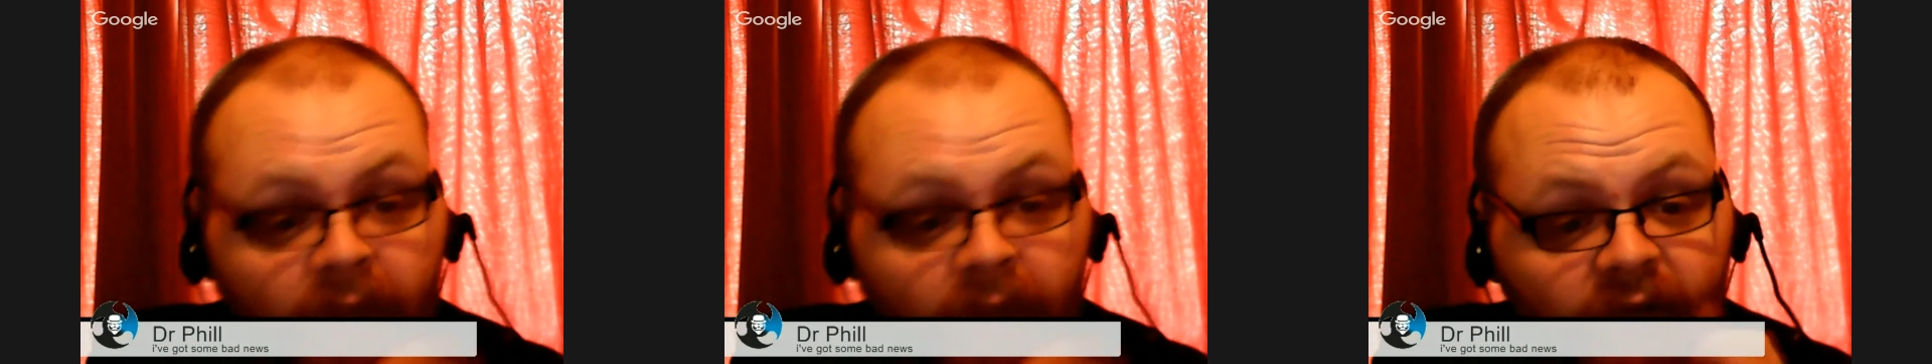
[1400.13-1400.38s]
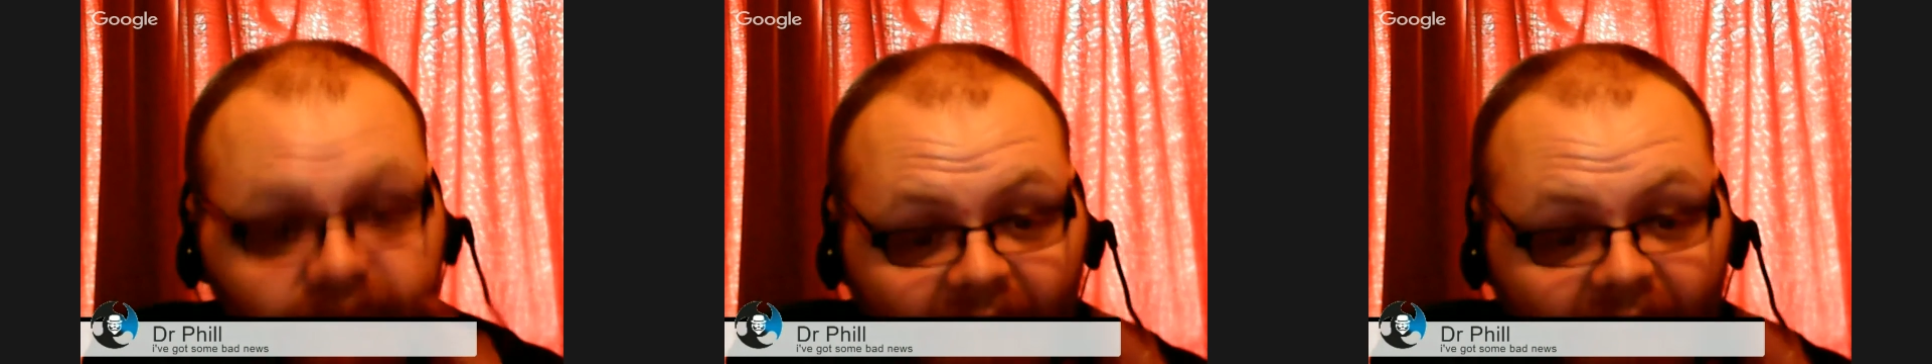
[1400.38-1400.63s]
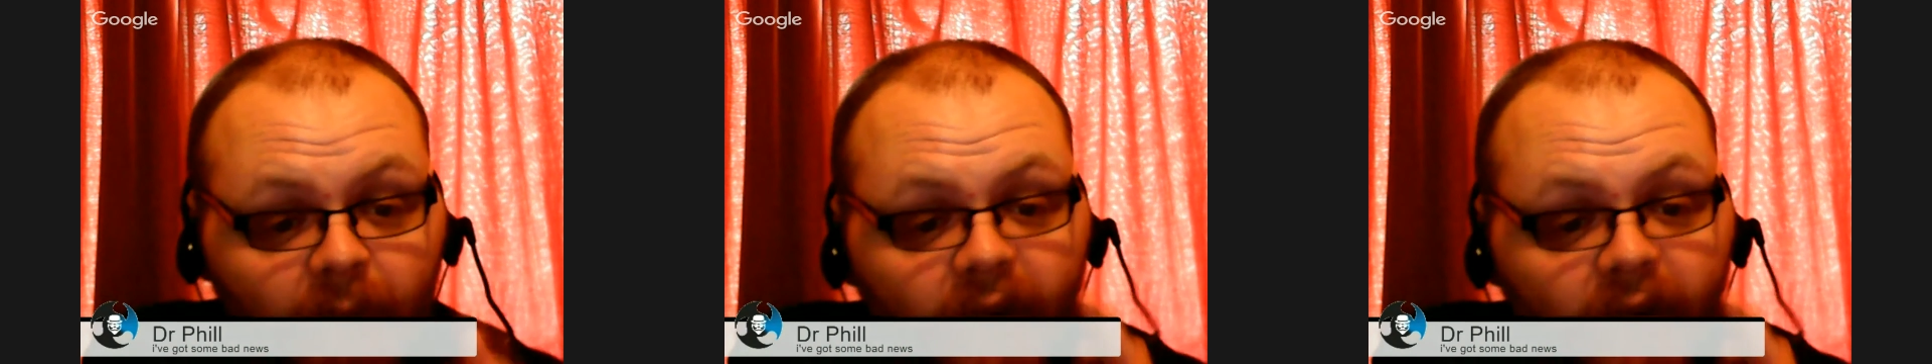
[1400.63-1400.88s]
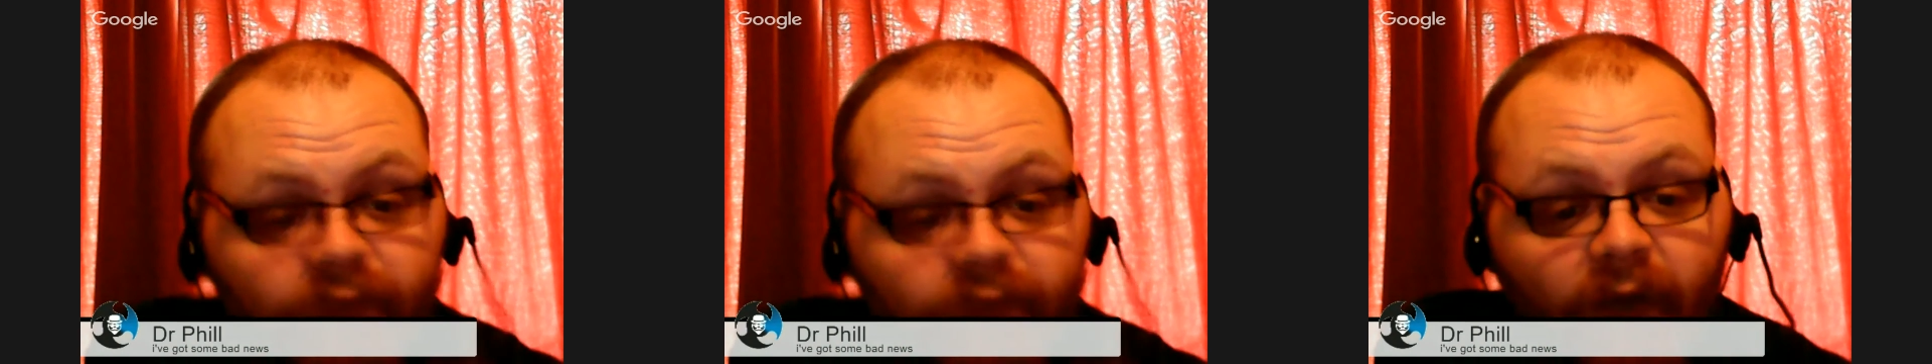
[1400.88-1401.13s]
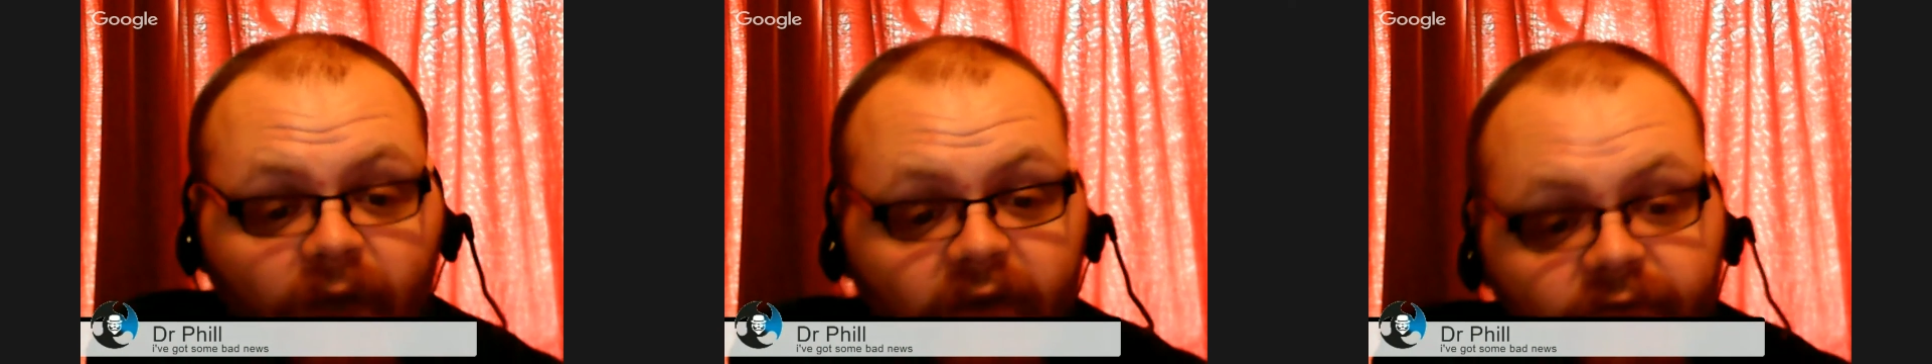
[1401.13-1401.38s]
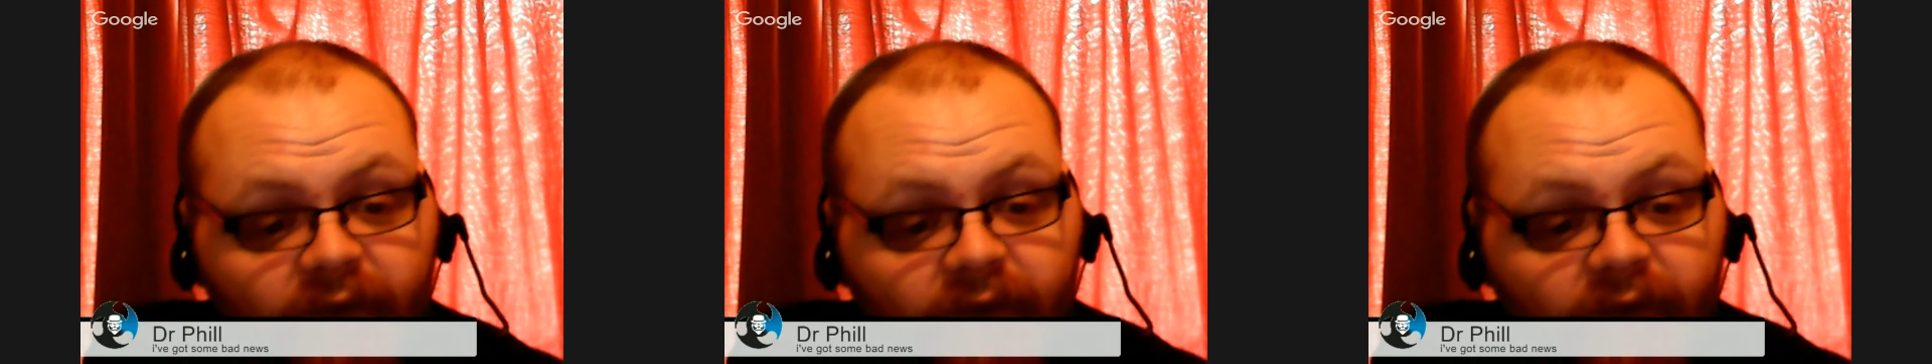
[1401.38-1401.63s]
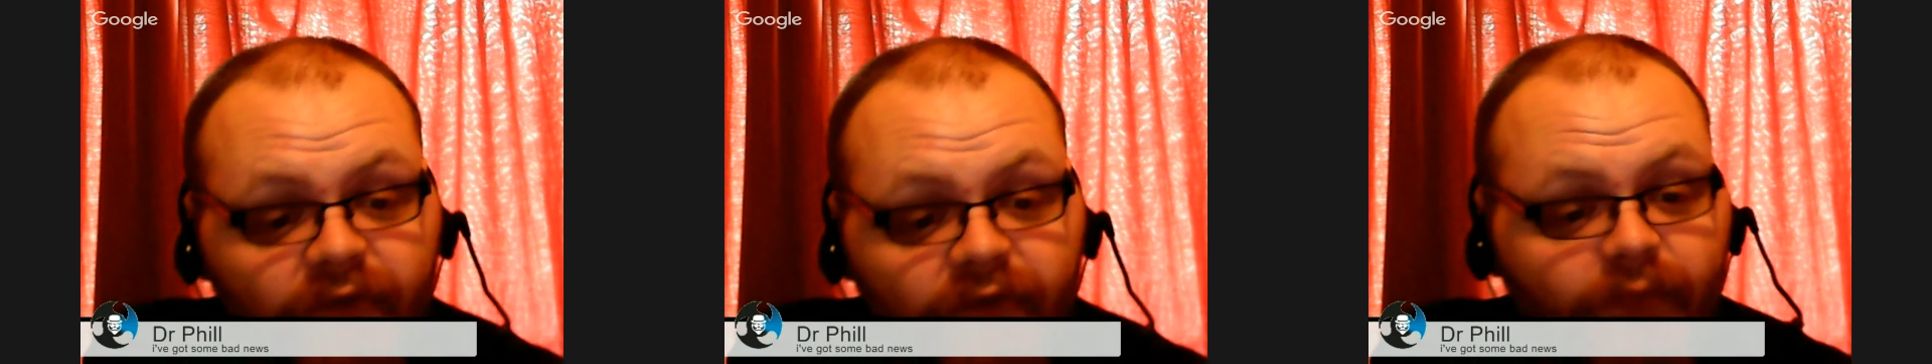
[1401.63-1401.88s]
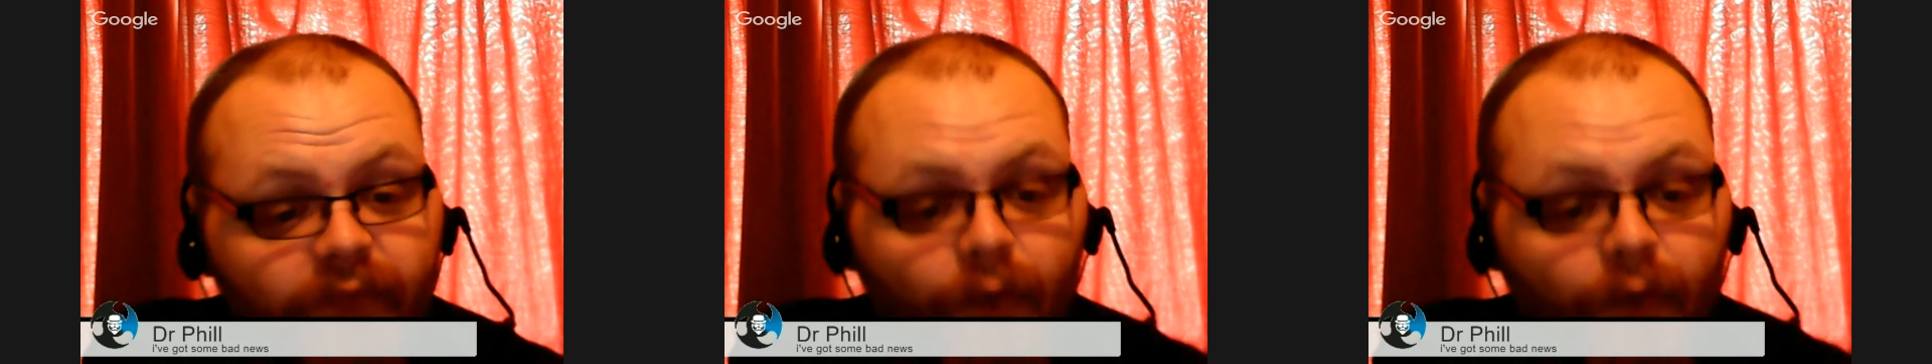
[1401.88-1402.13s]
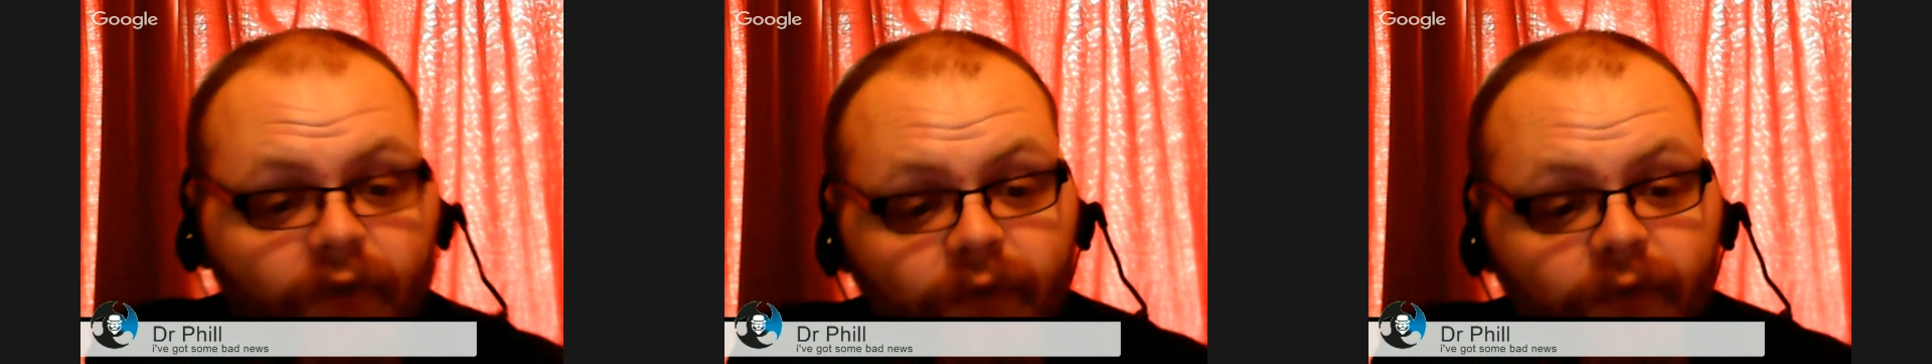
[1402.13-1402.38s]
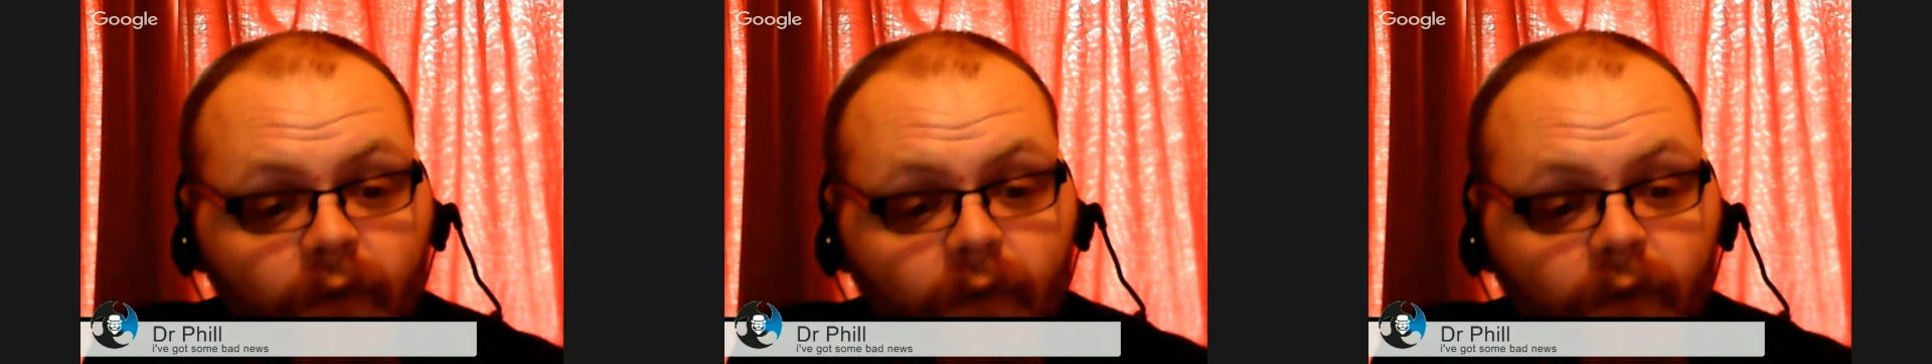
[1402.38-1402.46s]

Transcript: That's my advice to each and every one of you.